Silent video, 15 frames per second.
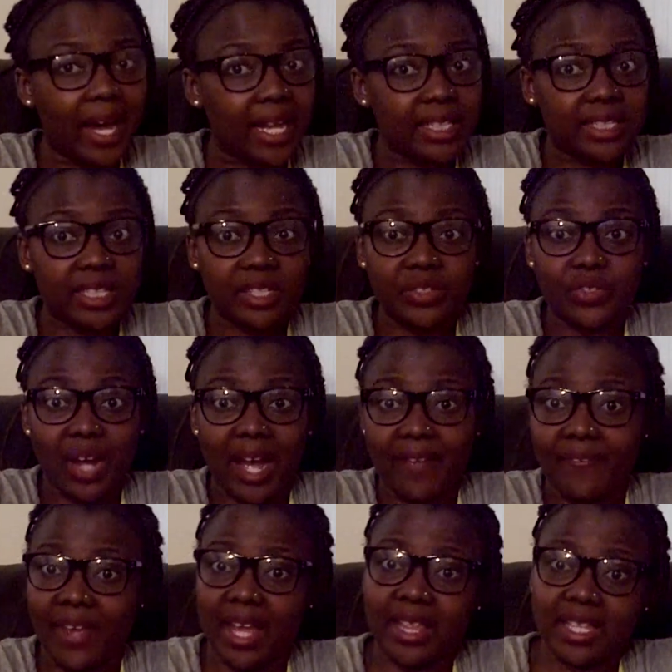the dry
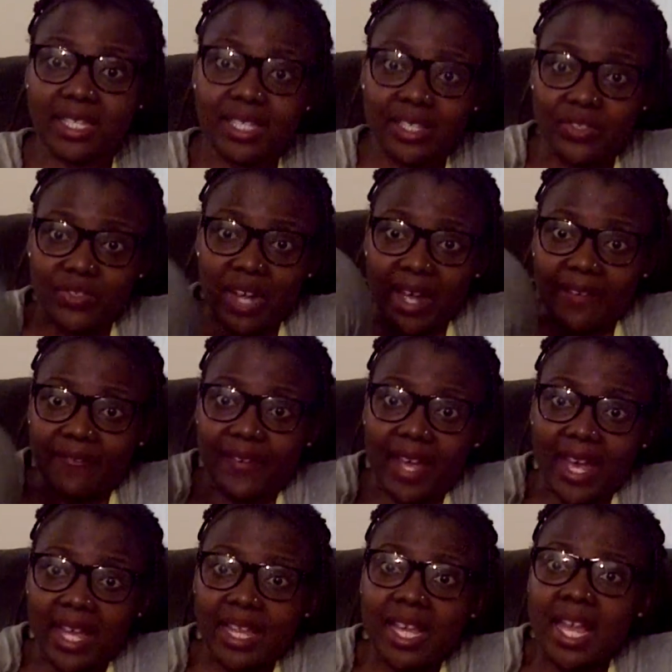fit, and this is dry
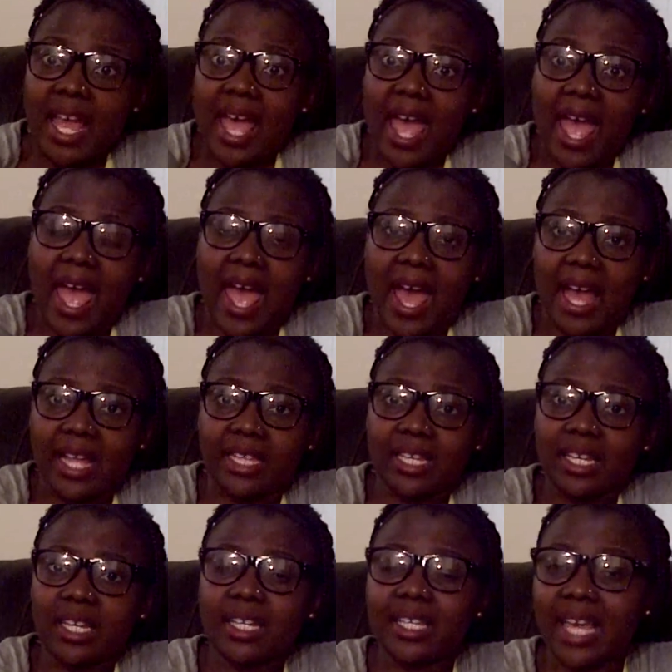fit, and
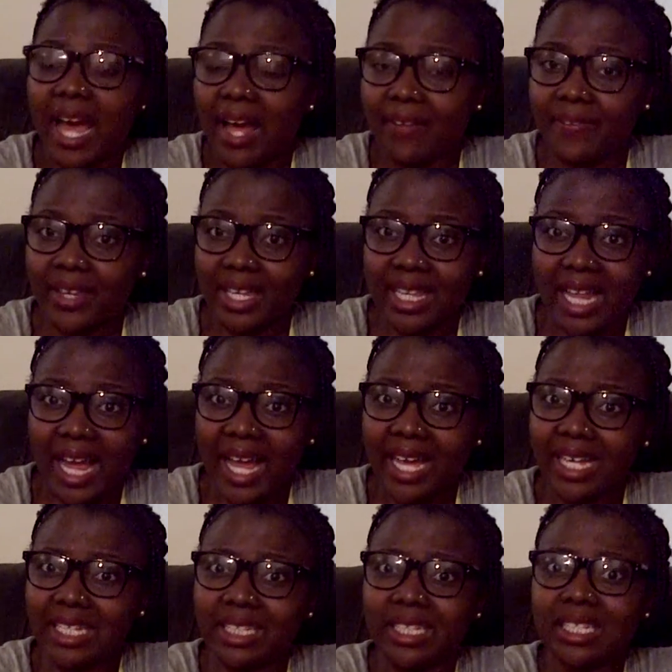Calvin
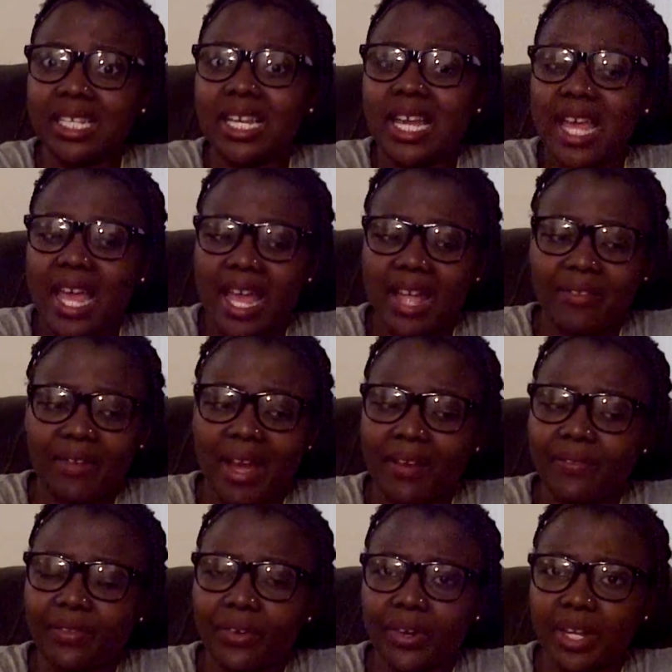Klein and
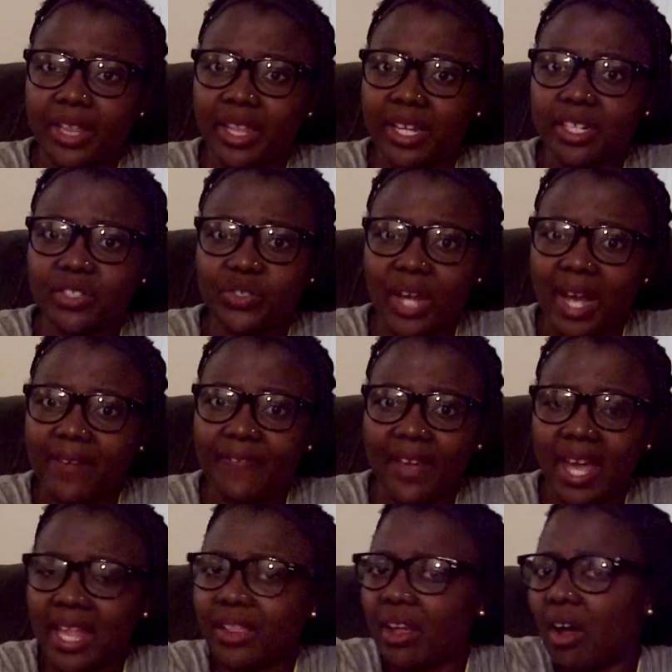Ralph Lauren, their dry fit
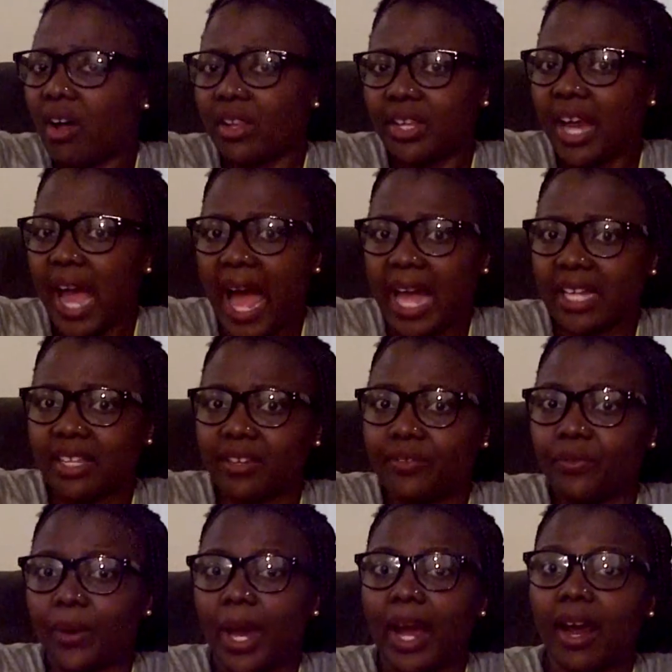and all their active
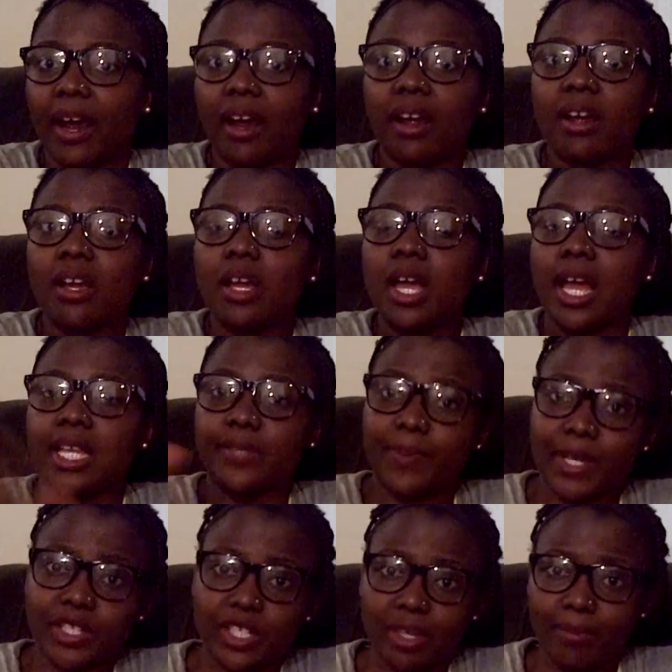wear,
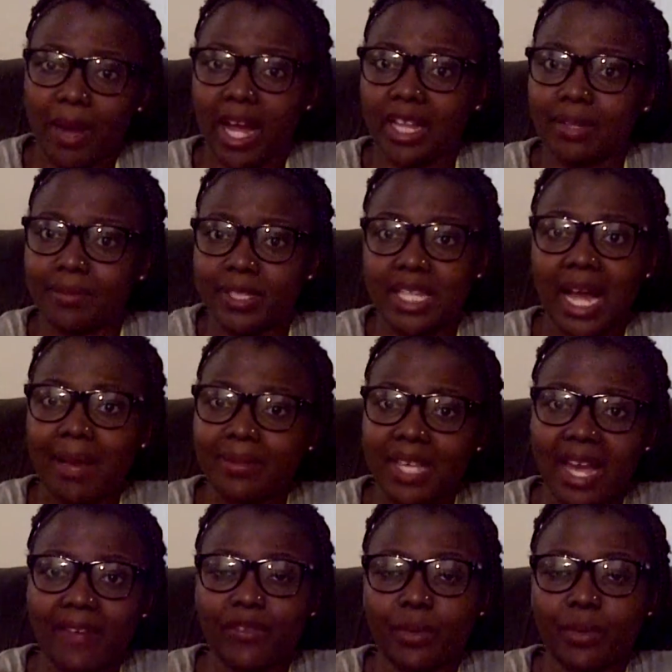especially bottoms, tops I have no